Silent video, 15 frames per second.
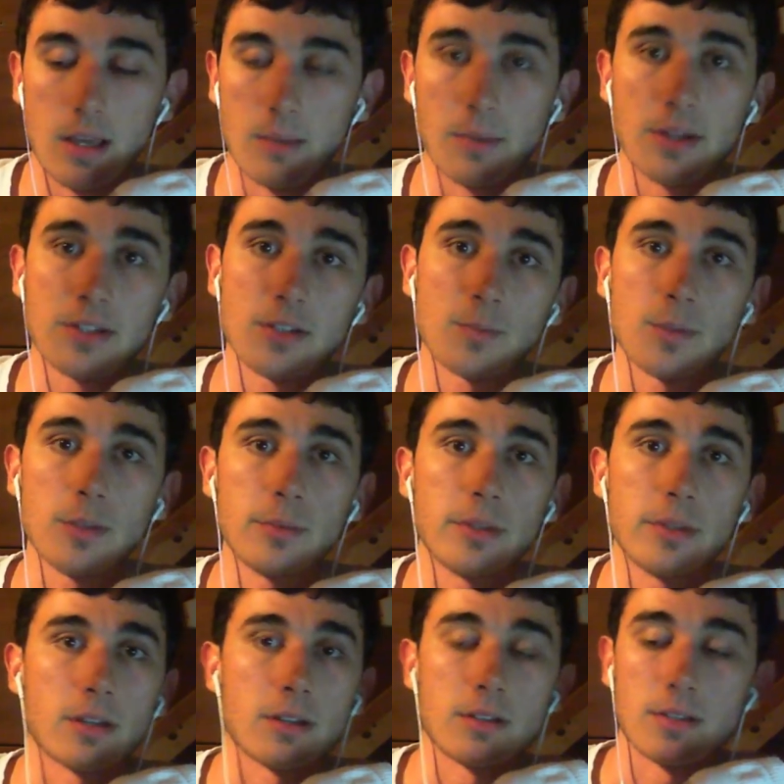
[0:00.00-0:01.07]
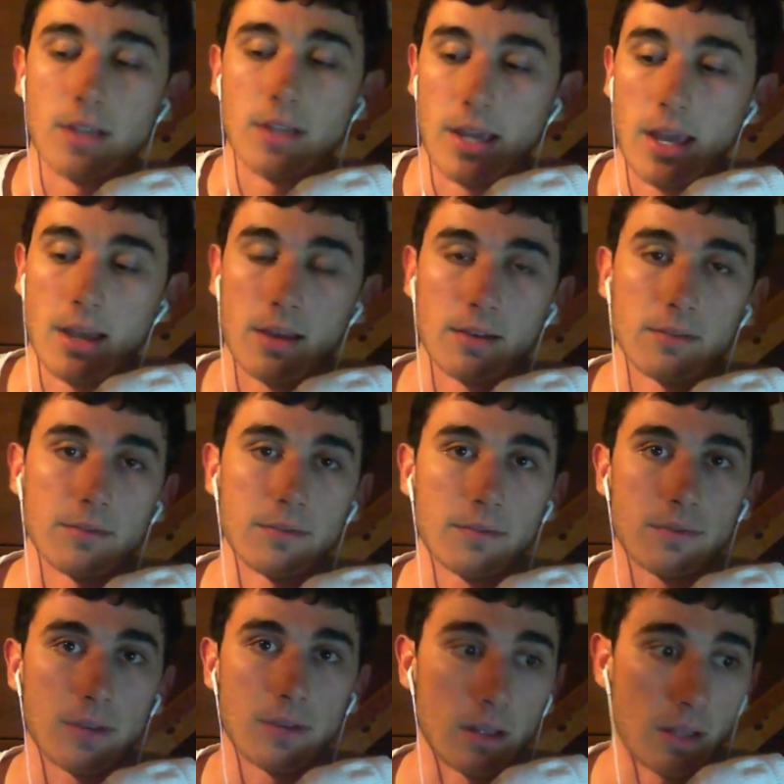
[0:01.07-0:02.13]
It might just be because I
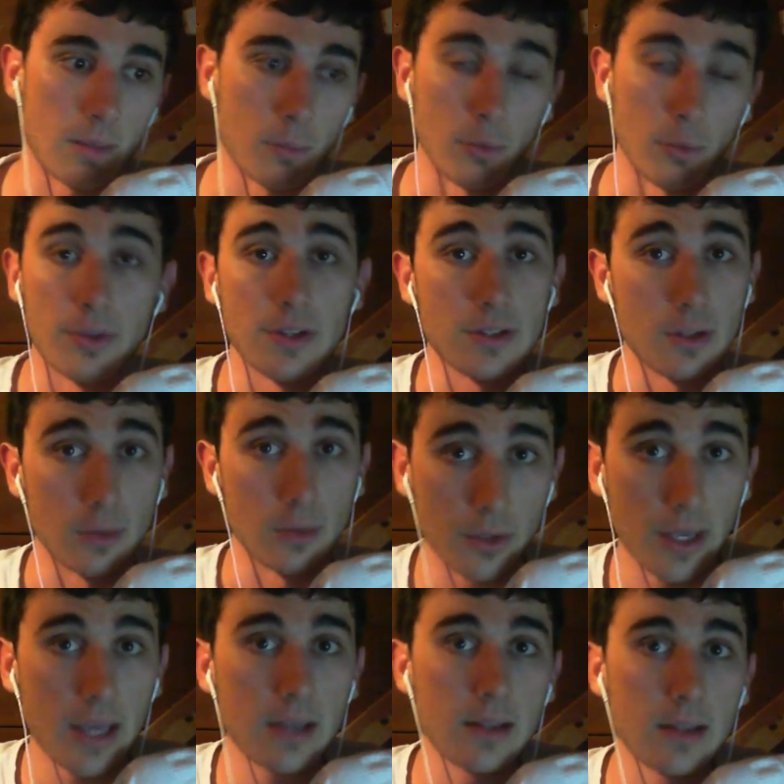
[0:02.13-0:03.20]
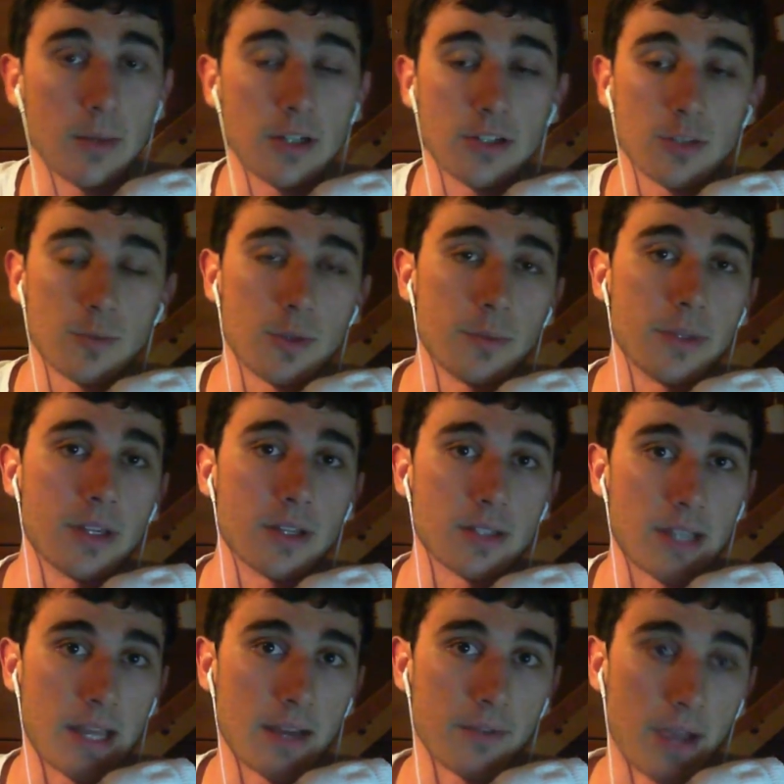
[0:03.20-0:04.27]
have a lot more things to look at. It might just be
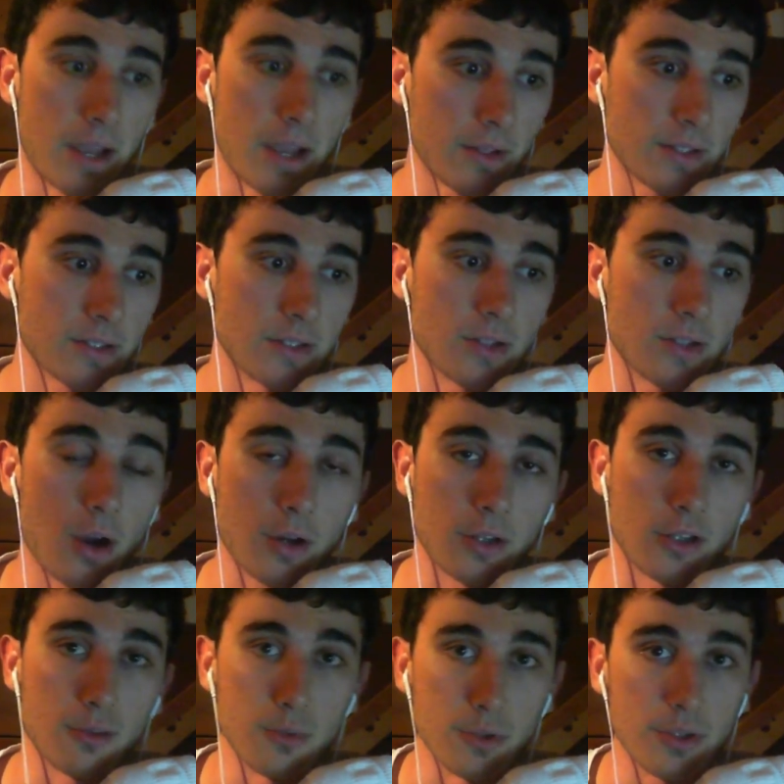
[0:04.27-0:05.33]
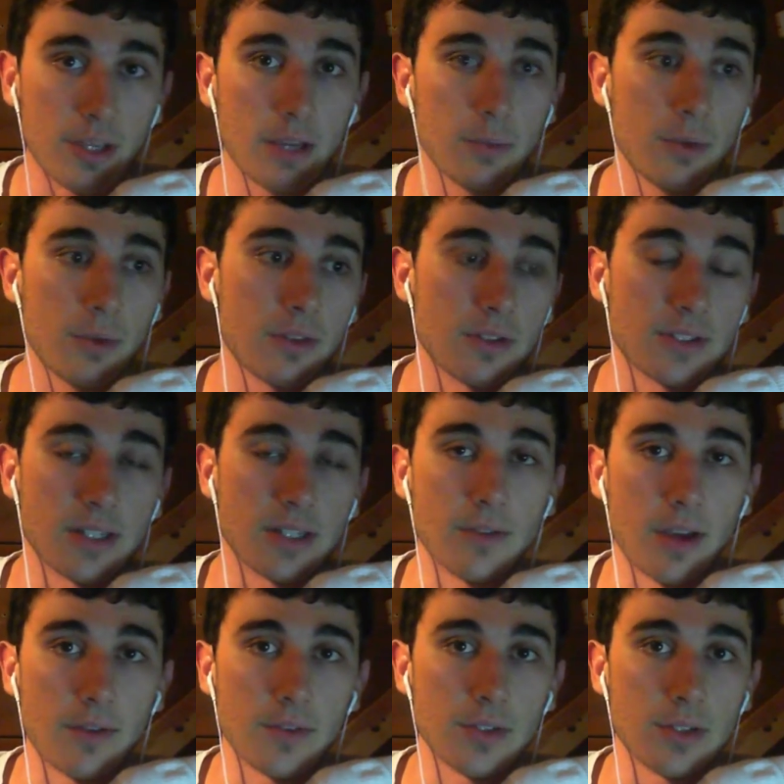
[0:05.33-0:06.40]
because I have allies to talk and communicate with instead of
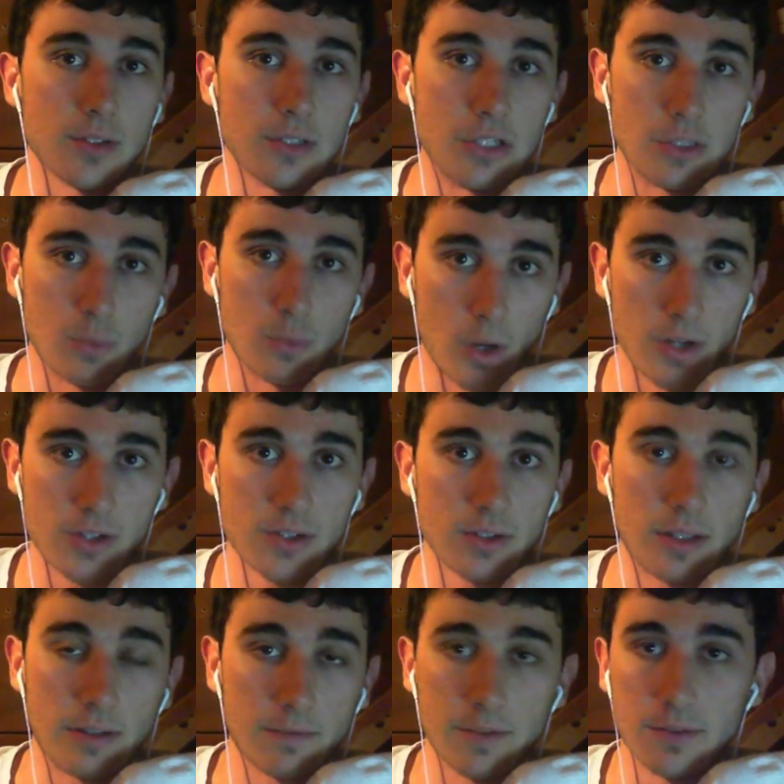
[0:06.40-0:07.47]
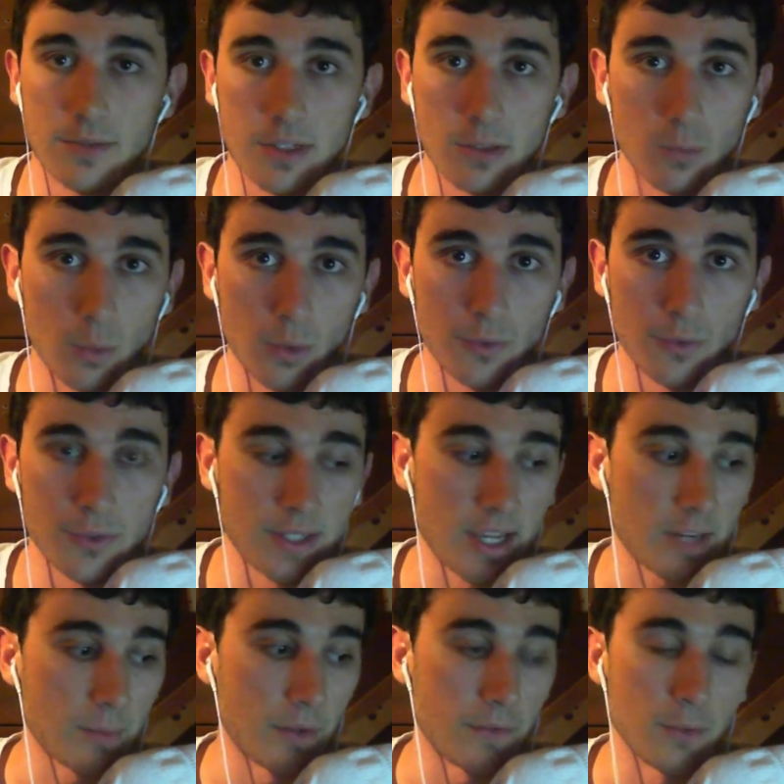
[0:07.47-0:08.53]
having to just watch like 15 wolves
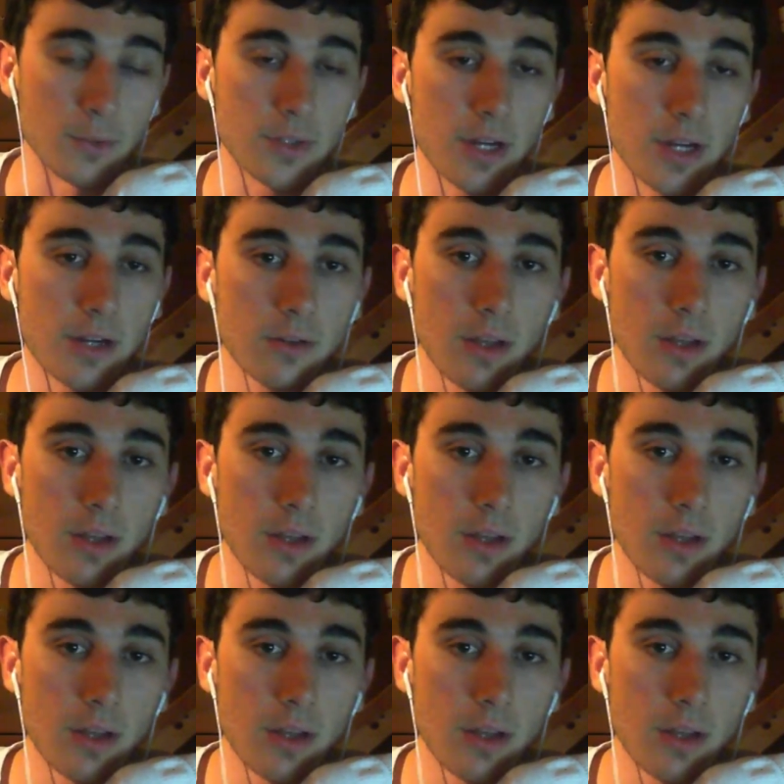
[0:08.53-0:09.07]
attack my food tile.